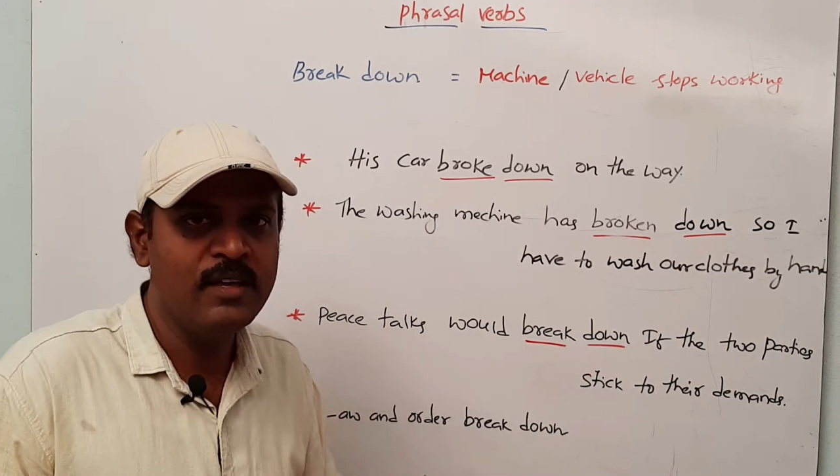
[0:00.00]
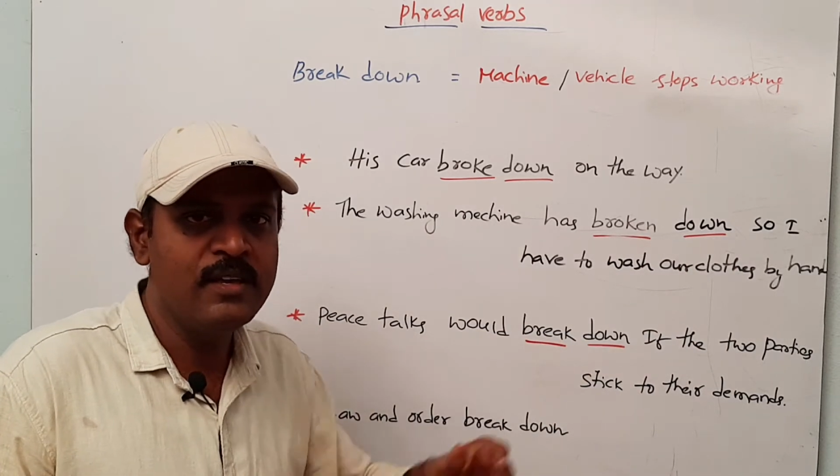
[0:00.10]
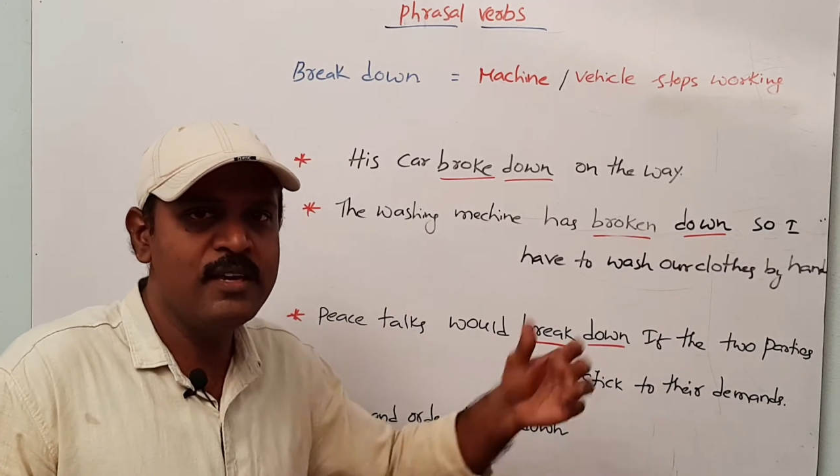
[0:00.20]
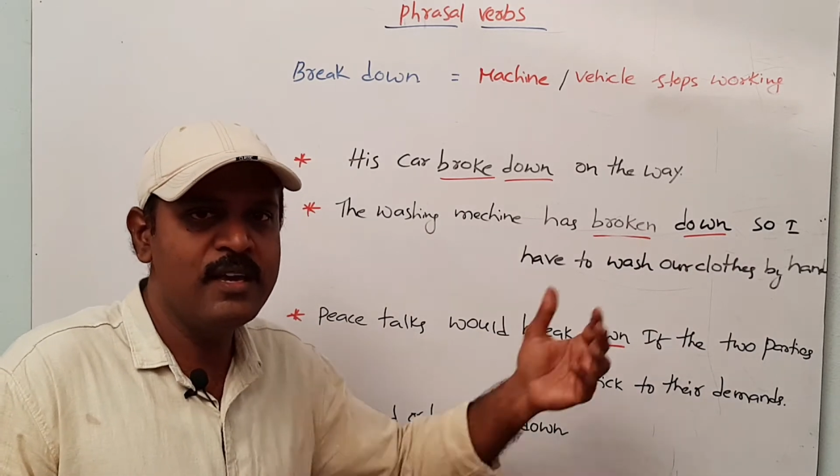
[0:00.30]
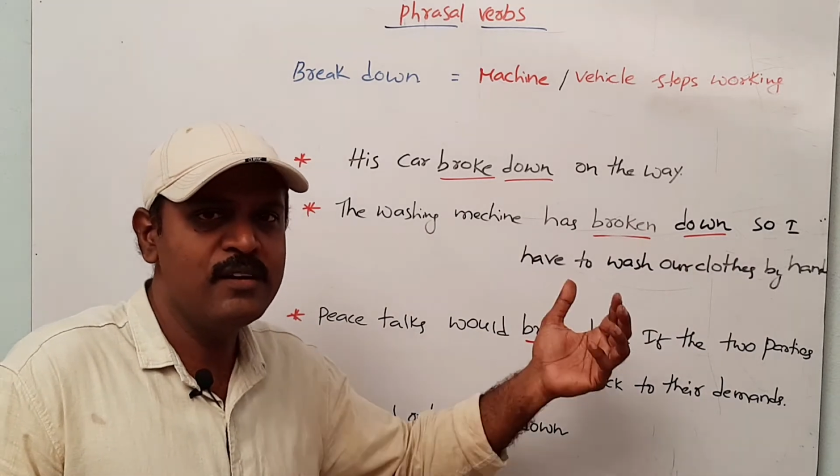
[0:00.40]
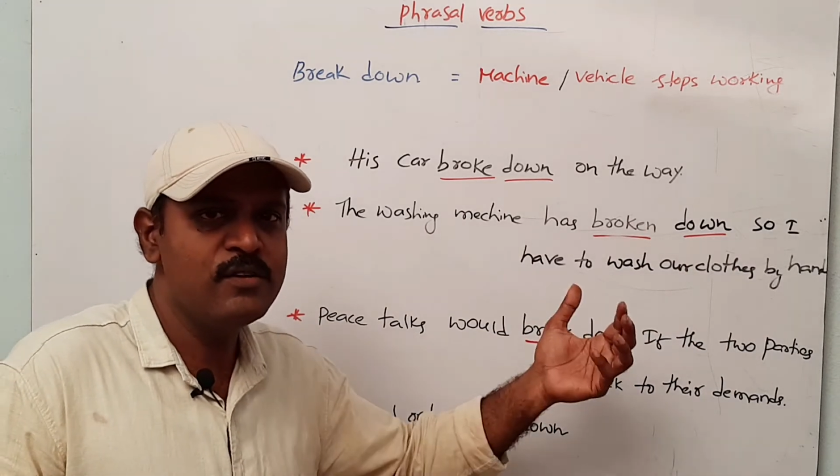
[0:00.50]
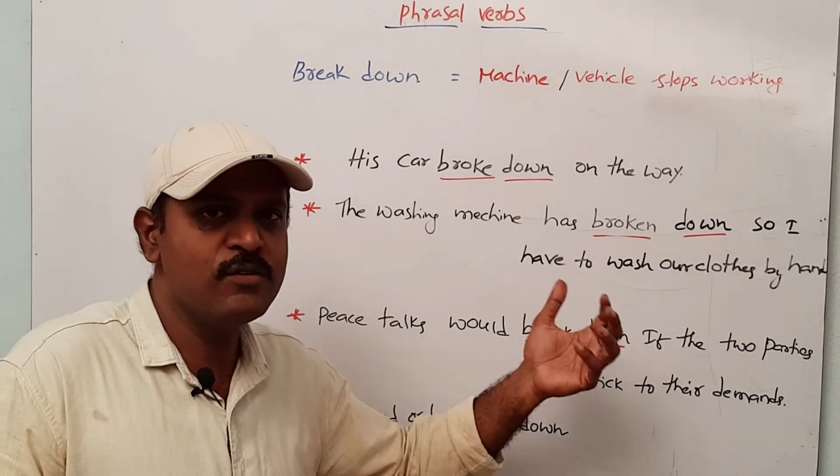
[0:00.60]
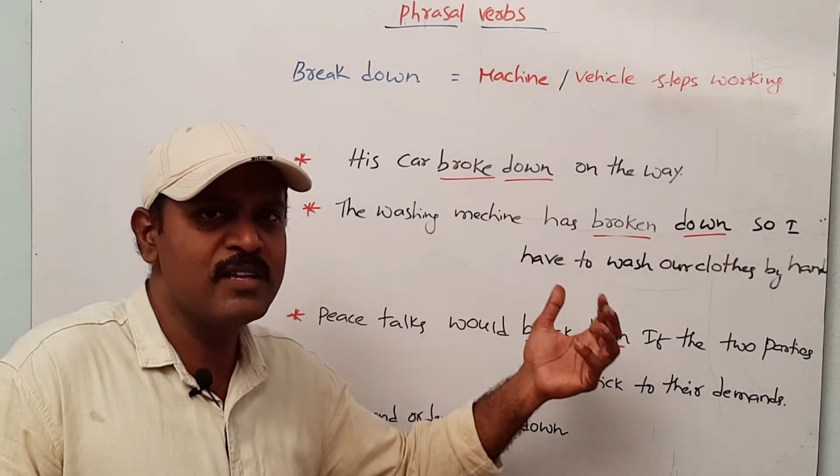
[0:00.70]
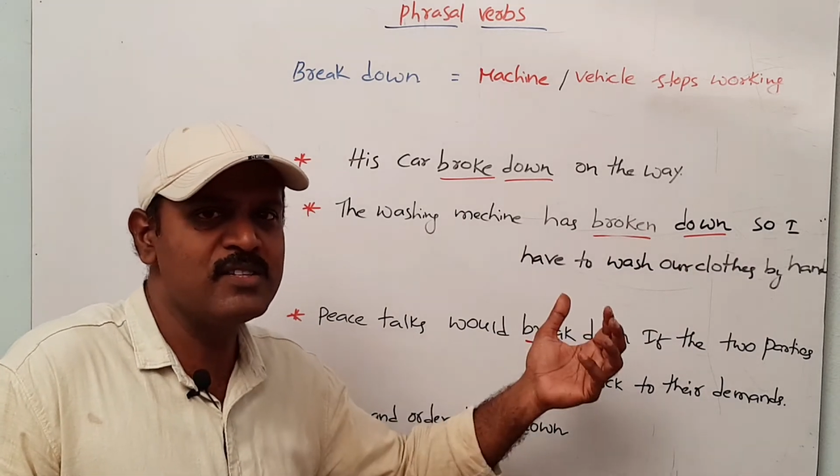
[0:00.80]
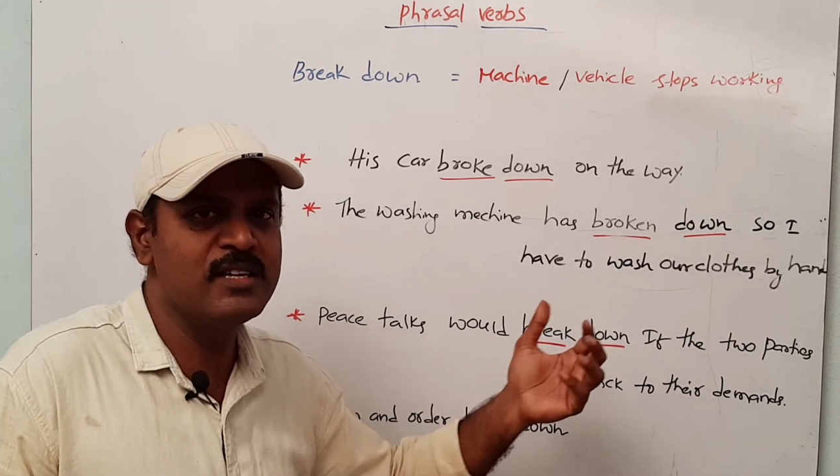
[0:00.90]
Here you
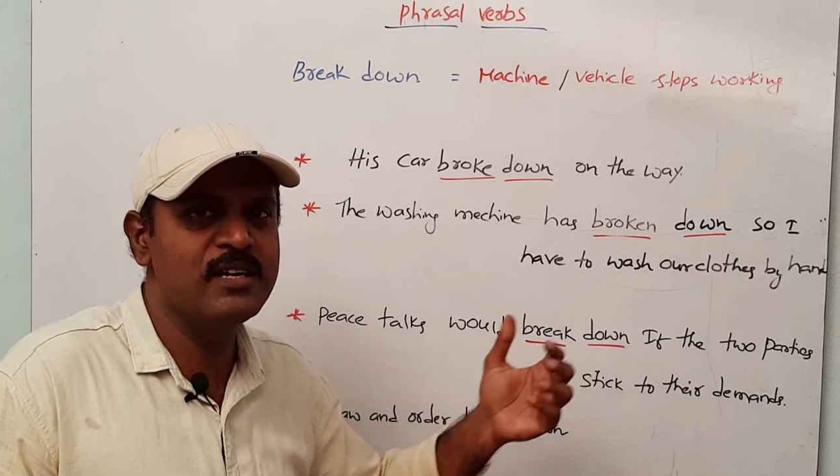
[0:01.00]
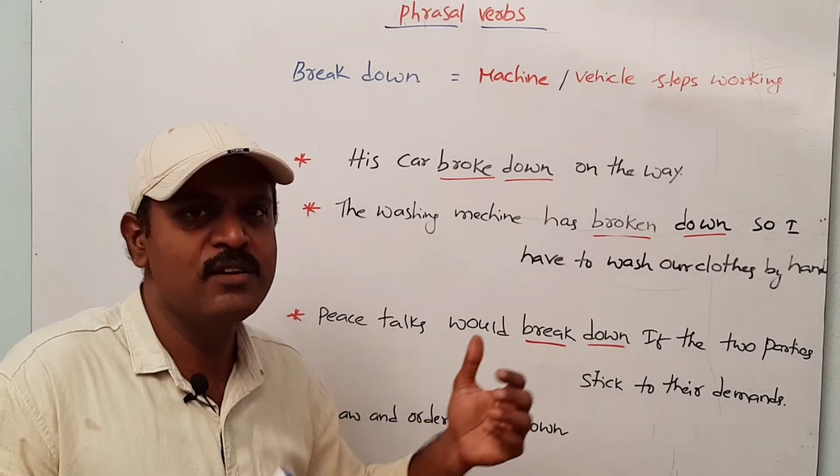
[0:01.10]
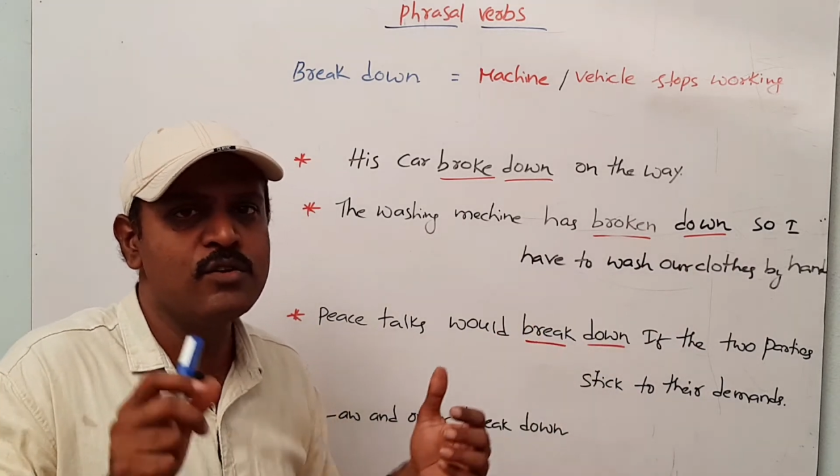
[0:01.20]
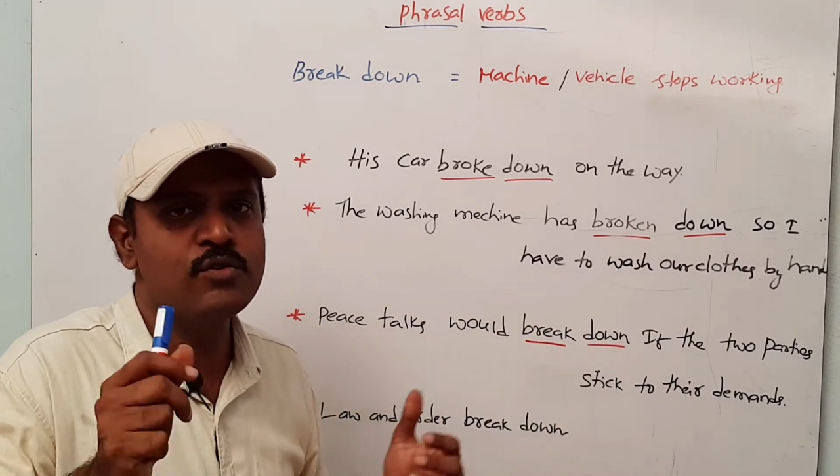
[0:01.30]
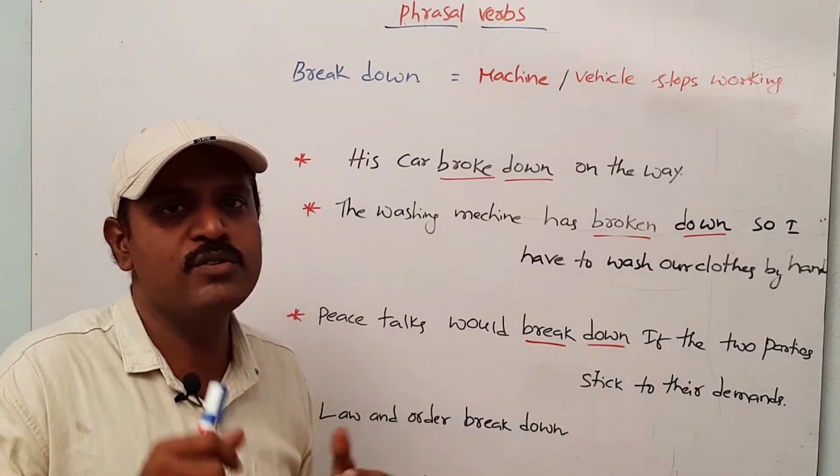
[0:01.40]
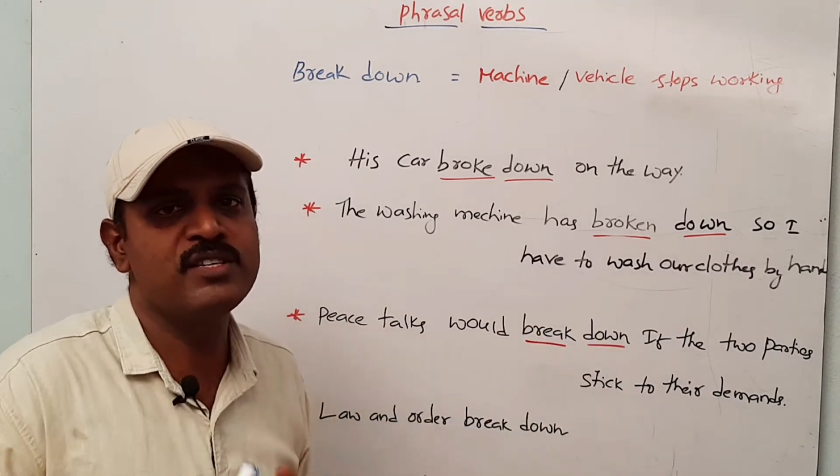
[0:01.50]
can see two